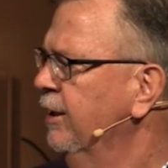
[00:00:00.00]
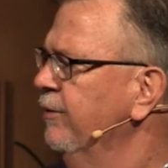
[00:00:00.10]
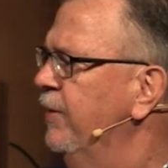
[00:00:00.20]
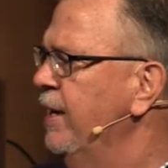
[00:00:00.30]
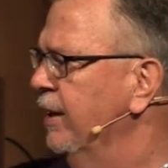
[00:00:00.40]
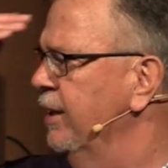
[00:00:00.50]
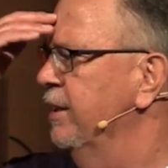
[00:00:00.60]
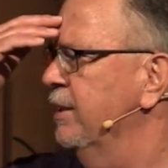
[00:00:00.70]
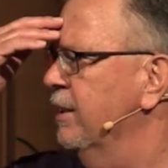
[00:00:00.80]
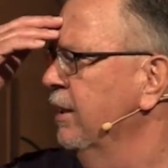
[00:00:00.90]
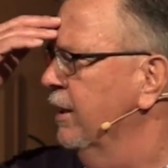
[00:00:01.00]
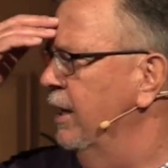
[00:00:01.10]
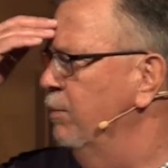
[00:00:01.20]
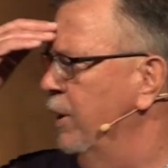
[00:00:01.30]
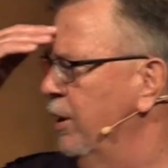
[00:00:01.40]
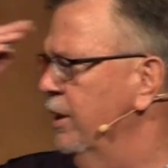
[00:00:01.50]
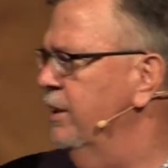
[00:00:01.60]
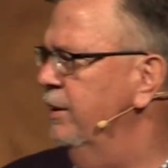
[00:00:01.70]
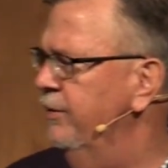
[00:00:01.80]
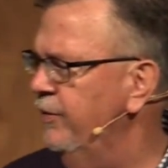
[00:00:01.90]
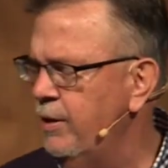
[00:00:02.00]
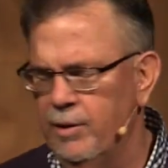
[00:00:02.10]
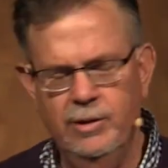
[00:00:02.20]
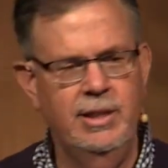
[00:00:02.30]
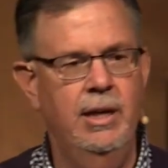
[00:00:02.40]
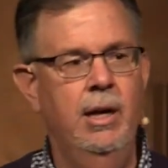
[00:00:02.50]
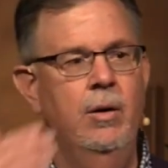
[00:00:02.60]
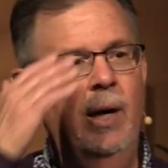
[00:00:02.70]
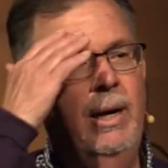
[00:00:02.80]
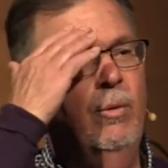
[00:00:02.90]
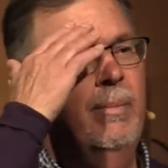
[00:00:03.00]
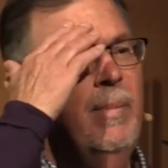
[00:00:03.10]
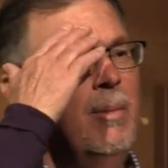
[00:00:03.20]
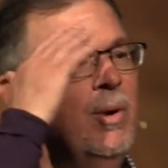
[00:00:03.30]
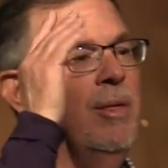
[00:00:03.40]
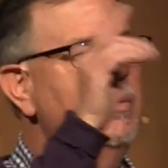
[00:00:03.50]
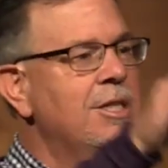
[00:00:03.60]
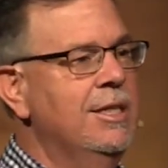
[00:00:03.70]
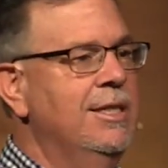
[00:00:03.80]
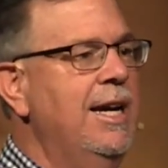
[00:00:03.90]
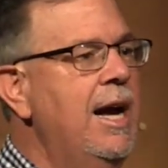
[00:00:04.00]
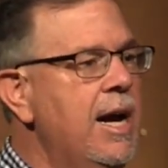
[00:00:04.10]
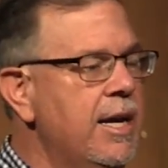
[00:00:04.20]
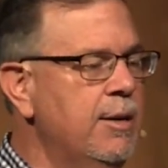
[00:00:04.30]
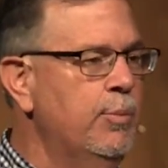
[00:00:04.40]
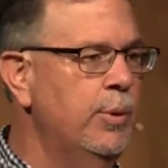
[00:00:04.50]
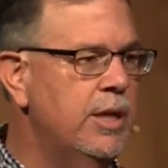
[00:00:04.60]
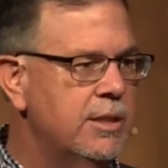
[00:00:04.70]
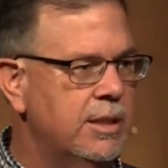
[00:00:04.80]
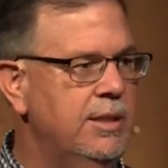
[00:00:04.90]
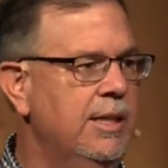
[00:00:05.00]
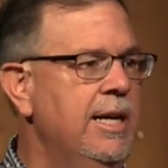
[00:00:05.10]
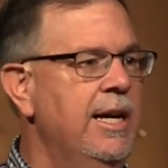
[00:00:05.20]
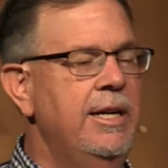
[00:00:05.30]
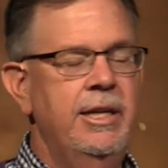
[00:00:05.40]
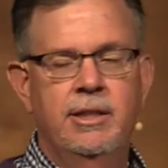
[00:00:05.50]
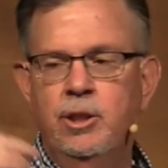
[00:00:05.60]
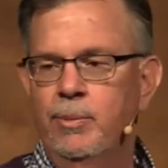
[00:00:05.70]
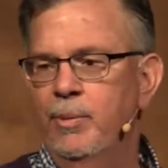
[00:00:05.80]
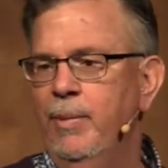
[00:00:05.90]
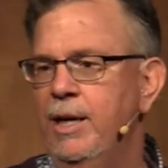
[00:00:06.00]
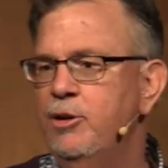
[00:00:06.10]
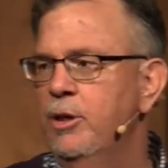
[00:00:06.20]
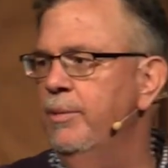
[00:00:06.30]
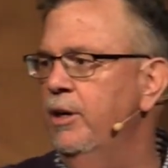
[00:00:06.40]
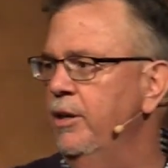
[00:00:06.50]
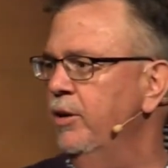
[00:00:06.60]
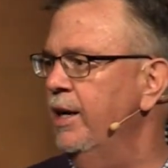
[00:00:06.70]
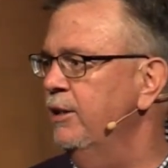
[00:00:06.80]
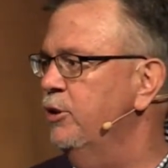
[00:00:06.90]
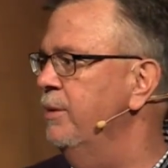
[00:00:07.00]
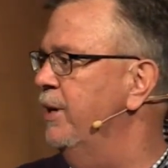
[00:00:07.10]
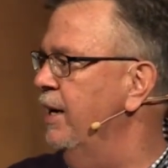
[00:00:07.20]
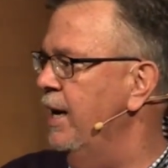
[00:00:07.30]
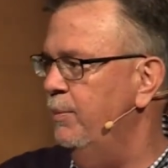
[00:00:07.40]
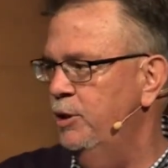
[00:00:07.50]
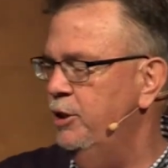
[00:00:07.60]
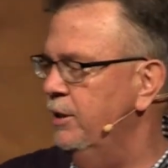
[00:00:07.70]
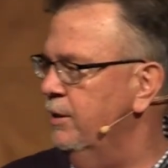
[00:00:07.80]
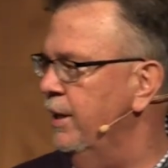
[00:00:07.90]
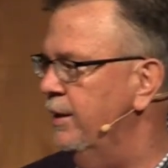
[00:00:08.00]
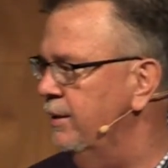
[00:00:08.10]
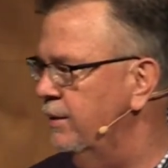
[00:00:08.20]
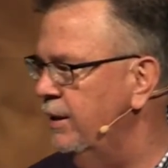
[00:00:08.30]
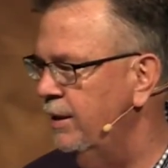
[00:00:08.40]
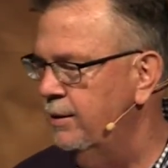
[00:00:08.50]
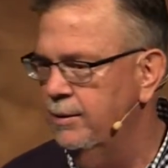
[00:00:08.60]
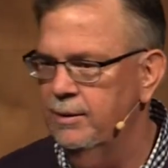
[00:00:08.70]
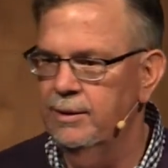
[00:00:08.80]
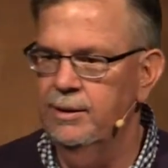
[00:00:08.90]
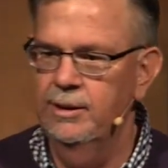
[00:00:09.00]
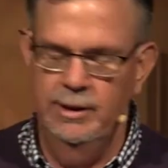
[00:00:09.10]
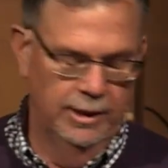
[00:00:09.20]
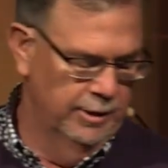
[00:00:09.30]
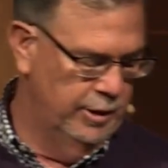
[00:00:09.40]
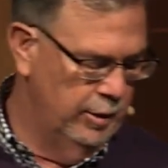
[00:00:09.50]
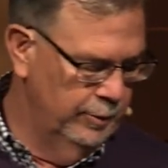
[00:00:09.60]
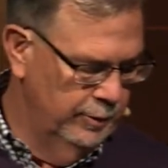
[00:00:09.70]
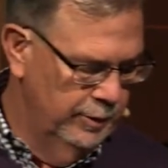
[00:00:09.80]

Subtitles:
finally, this cupbearer to the Pharaoh said, oh, I remember there was this guy in prison and he interpreted my dream and another guy's dream and it happened just like he said. So